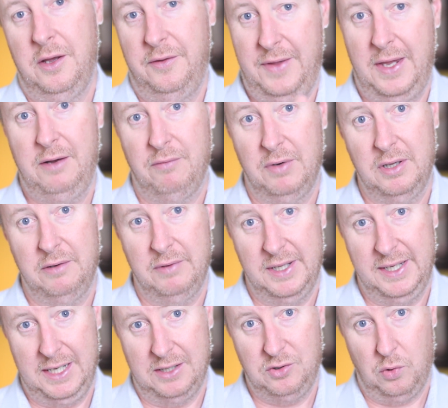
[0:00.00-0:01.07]
they
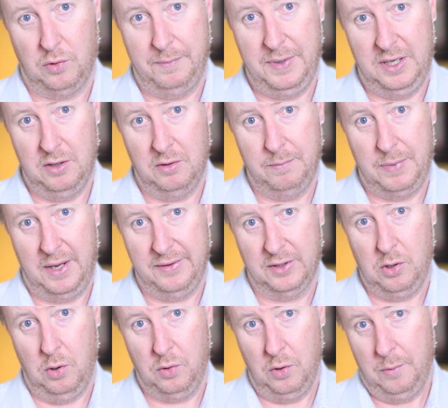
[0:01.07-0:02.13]
really get torpedoed by the
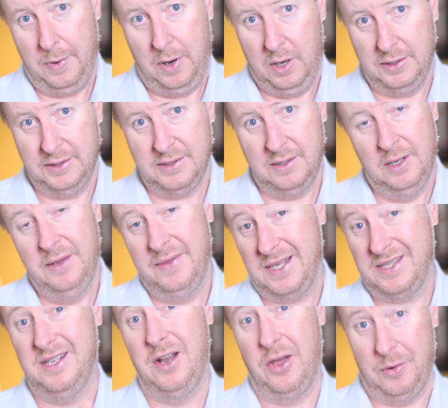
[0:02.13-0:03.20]
Coco bonds.
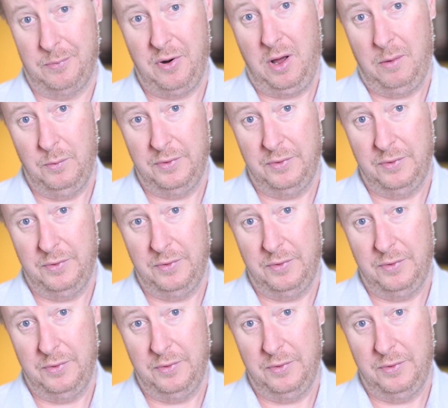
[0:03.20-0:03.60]
That's another problem